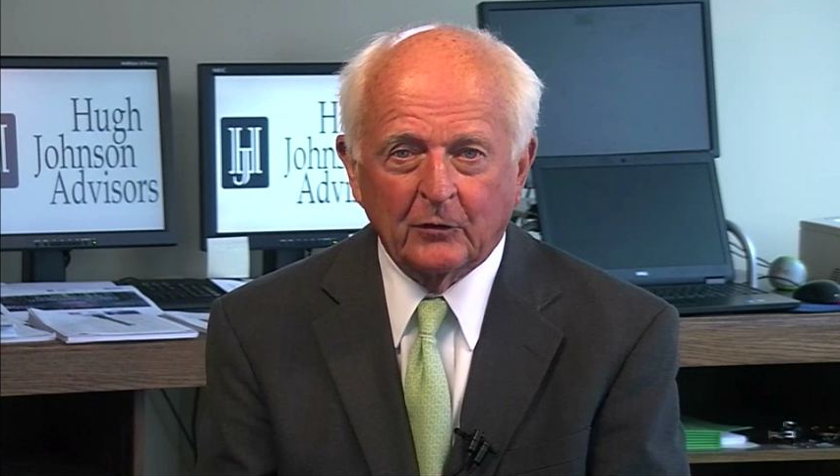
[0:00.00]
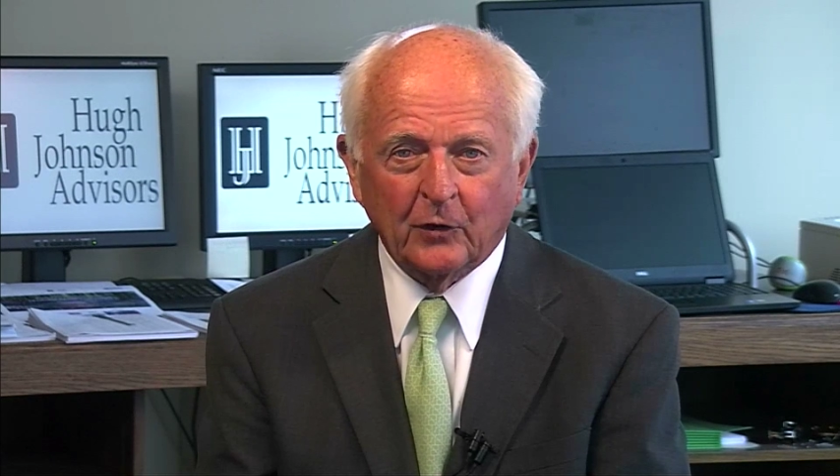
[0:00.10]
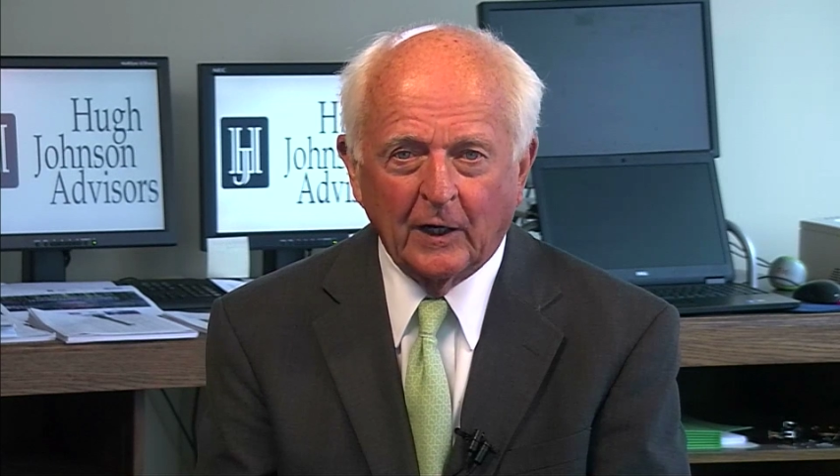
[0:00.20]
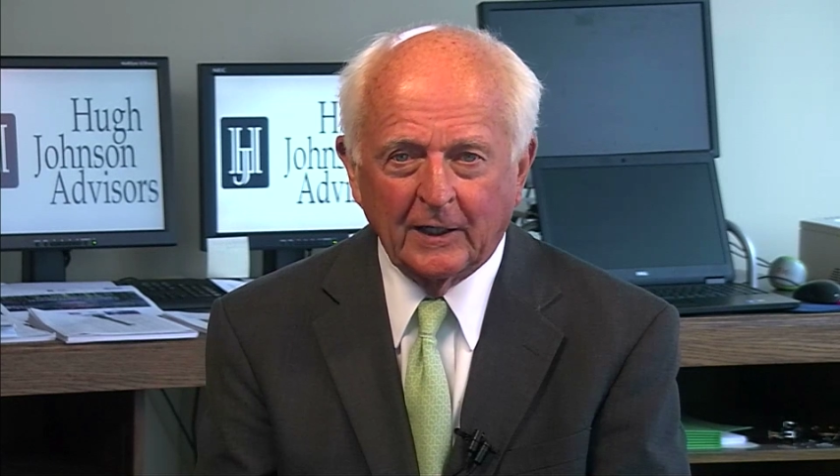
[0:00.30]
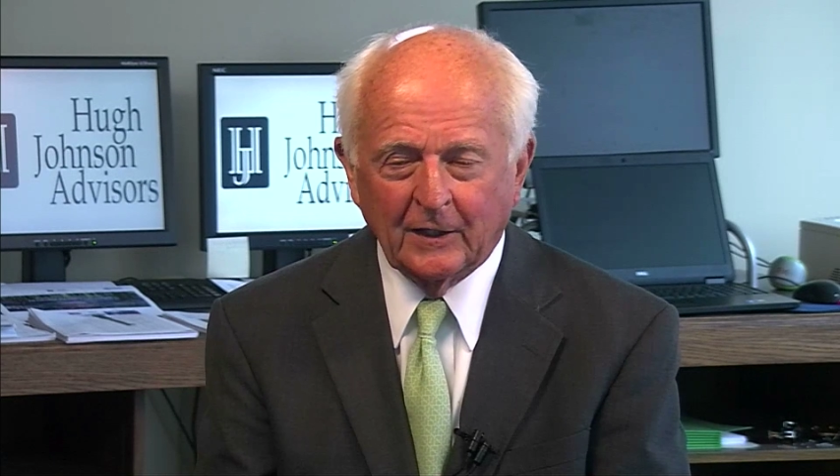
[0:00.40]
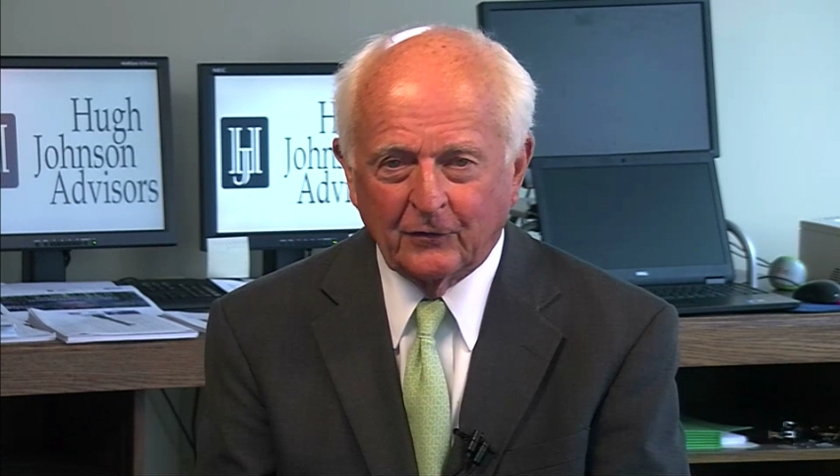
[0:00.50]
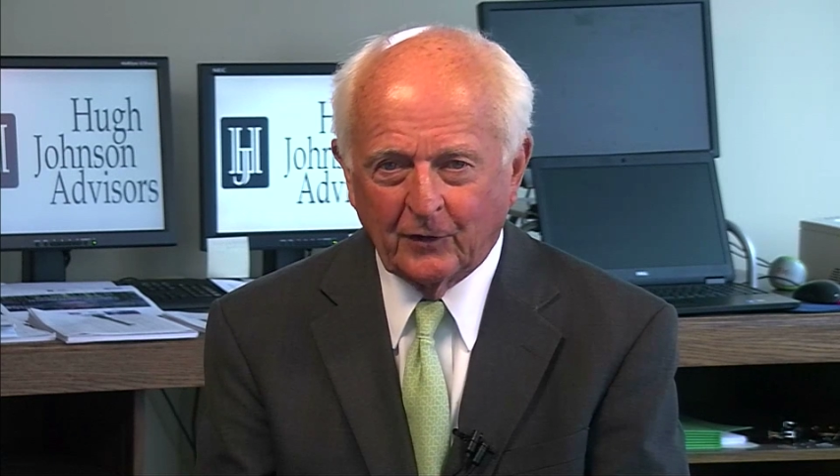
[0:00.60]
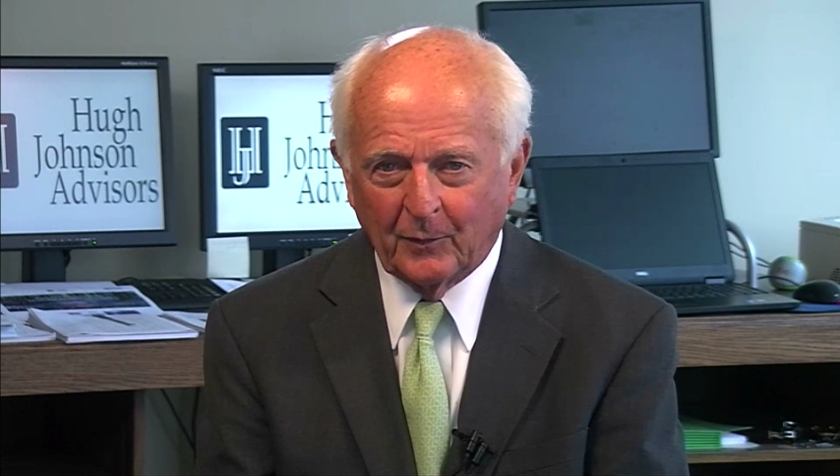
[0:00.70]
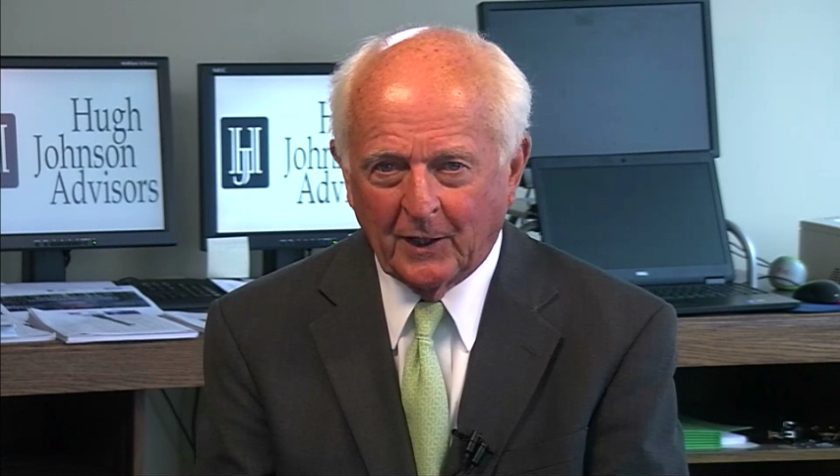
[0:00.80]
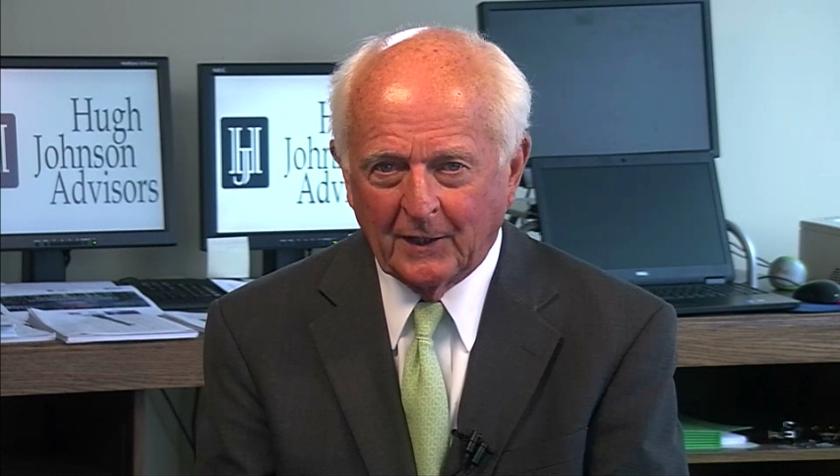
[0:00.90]
to try to get
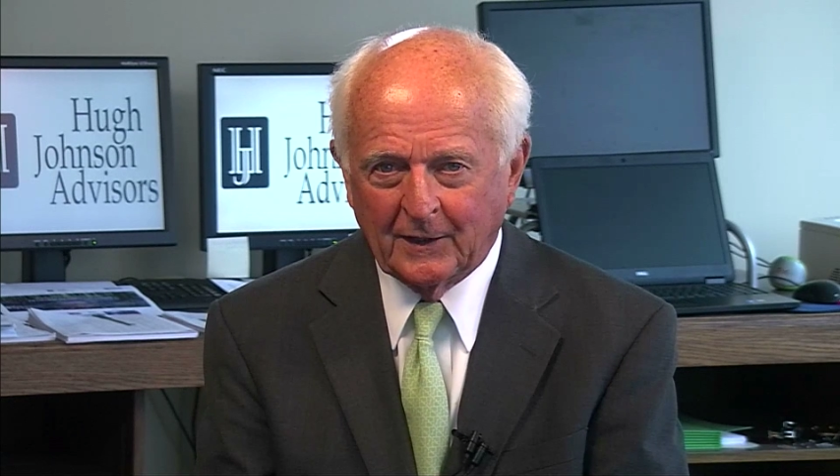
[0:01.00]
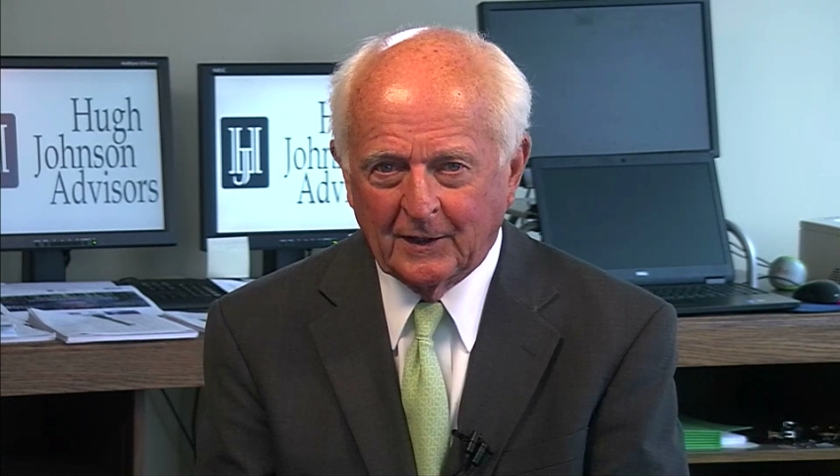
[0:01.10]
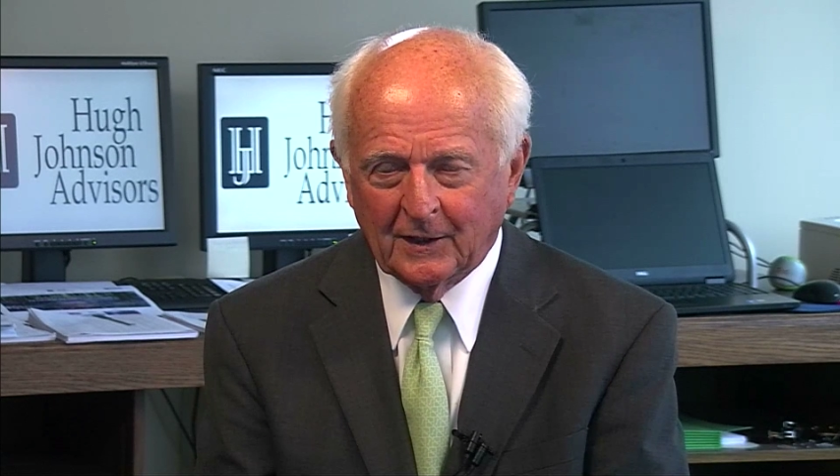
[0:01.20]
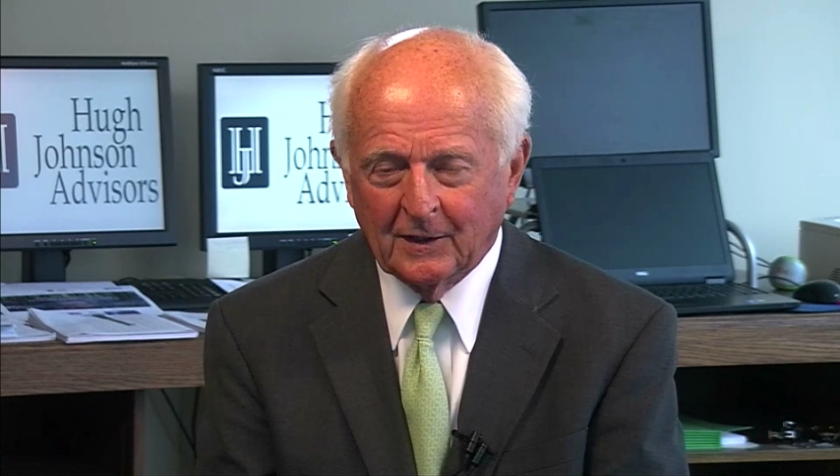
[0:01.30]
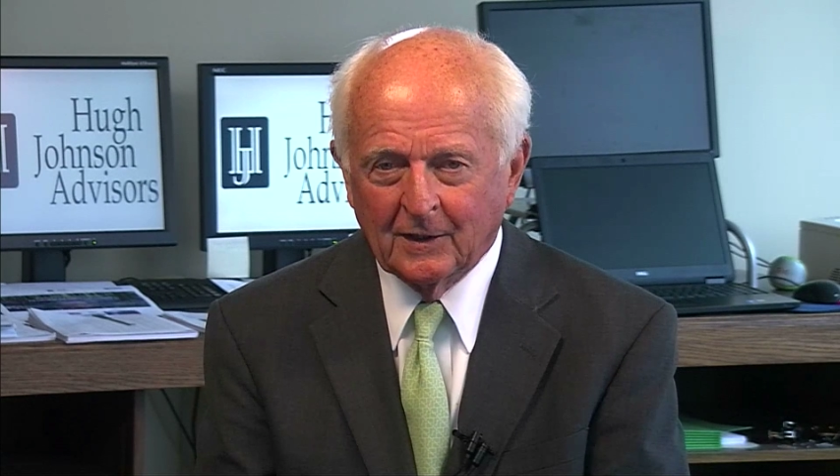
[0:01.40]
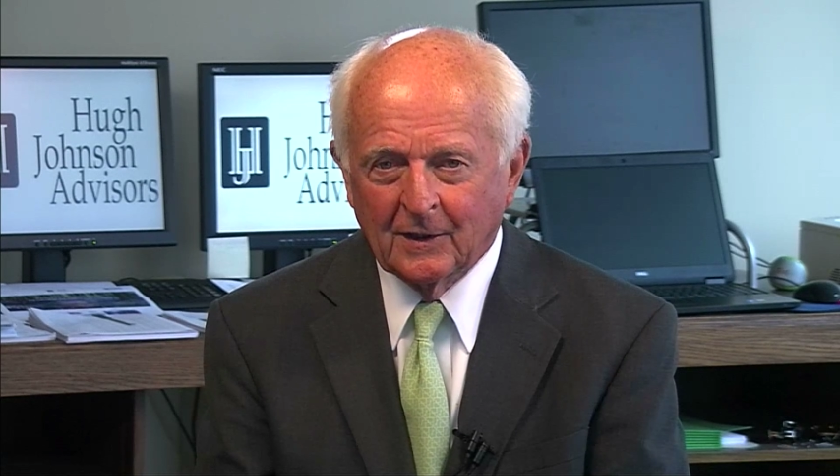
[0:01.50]
some idea